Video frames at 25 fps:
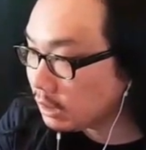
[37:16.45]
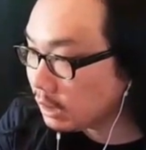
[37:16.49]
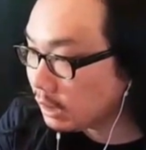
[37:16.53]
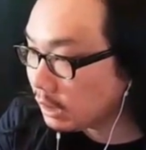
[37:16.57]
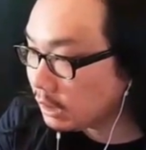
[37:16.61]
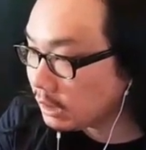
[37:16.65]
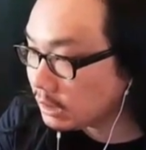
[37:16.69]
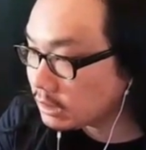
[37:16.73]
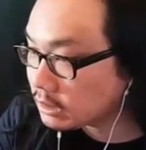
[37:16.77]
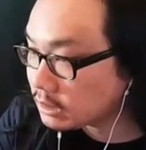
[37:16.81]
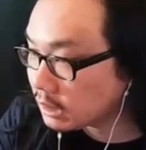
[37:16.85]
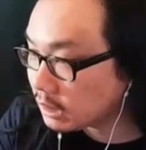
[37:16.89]

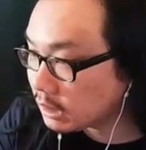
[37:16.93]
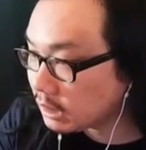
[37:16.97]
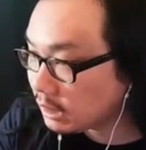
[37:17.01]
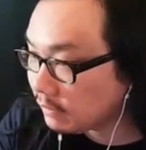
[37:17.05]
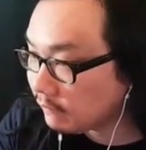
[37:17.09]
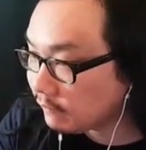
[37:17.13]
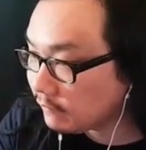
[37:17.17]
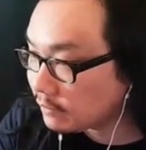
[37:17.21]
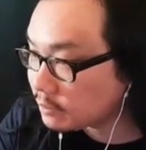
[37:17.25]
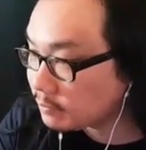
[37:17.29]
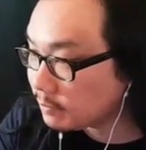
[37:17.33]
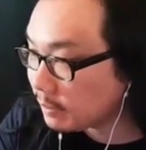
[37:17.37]
and they said,
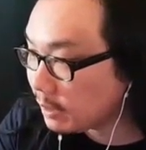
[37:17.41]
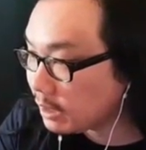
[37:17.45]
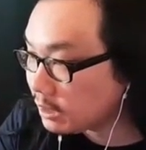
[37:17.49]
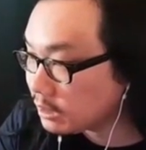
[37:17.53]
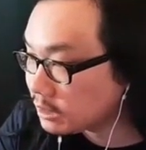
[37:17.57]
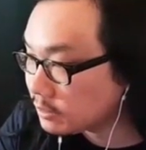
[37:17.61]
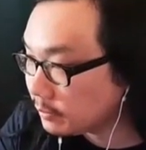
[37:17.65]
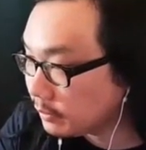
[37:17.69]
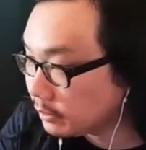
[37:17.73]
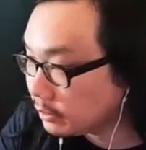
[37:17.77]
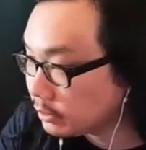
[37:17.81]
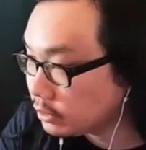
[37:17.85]
if it's
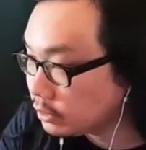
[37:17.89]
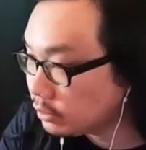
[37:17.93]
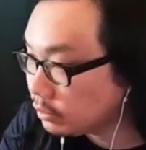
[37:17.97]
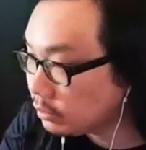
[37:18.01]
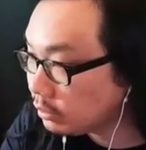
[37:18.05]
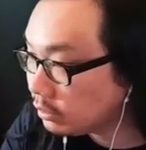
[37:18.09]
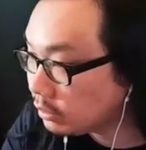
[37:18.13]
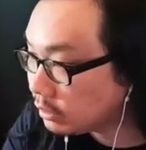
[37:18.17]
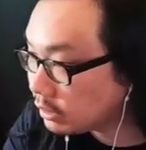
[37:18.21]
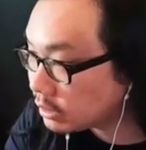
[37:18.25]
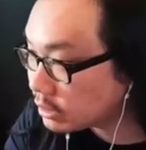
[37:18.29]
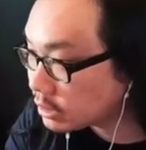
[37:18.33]
possible,
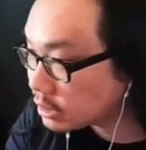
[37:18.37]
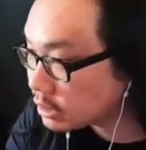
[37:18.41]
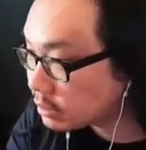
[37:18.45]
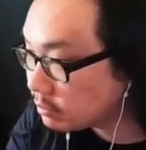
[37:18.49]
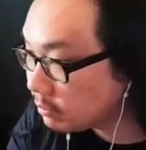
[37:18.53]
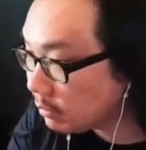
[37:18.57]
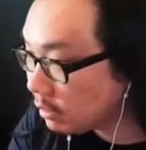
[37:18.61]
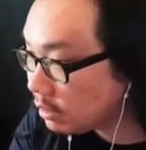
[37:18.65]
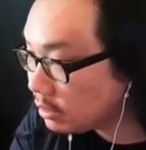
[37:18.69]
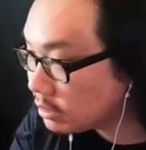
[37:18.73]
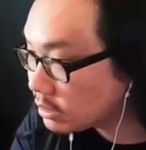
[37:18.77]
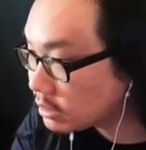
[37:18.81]
doodle a
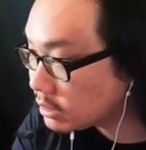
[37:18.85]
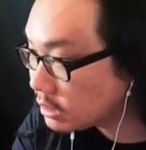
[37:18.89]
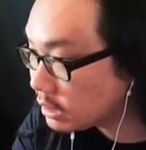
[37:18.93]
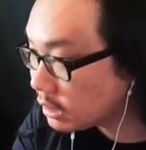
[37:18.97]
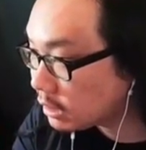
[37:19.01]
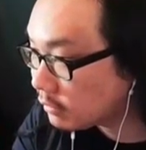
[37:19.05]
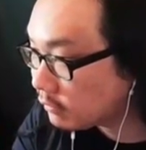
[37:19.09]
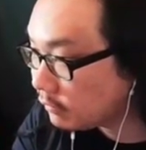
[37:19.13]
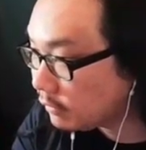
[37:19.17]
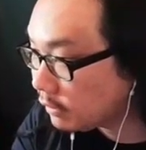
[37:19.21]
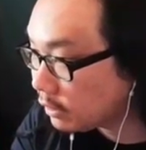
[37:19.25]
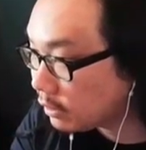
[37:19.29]
small
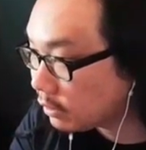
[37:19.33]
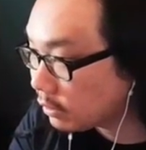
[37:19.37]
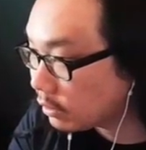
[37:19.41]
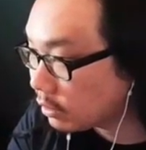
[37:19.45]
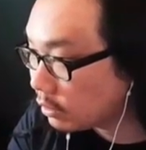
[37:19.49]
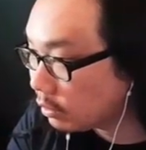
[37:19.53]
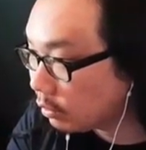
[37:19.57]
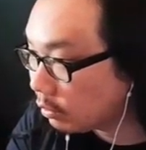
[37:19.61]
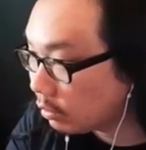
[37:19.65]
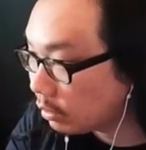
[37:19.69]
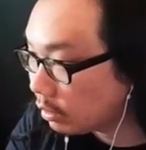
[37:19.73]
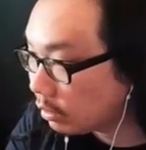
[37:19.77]
stick figure
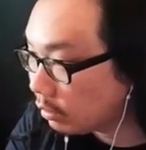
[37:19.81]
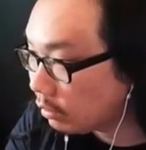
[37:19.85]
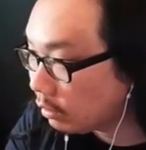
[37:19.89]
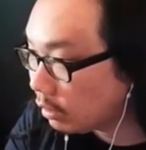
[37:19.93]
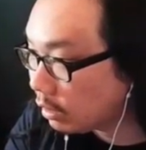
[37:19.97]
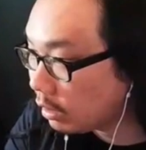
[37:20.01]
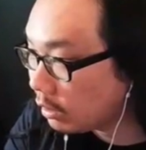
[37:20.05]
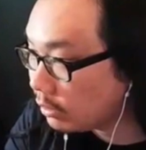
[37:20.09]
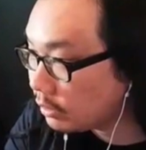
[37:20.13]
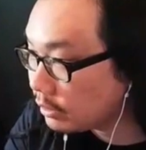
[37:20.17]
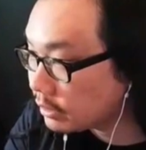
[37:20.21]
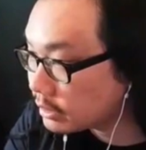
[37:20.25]
Goro
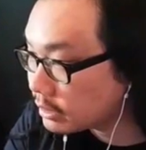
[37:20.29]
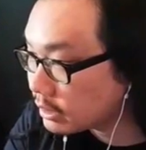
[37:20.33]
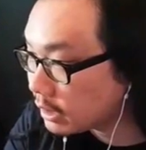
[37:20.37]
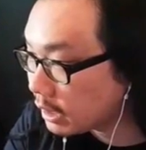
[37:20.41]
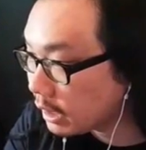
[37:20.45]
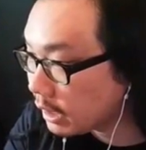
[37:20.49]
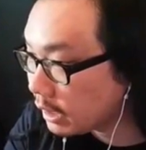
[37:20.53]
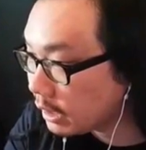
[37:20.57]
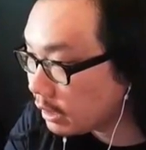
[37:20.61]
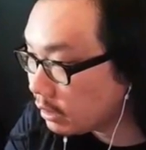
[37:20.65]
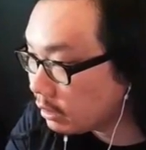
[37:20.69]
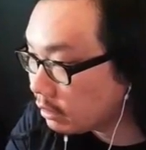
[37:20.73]
on the
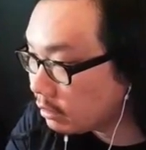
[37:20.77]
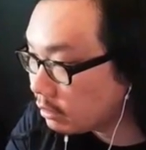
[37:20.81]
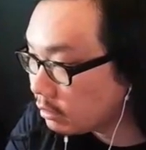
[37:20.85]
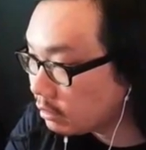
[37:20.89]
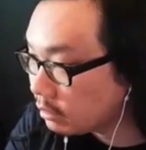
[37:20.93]
side.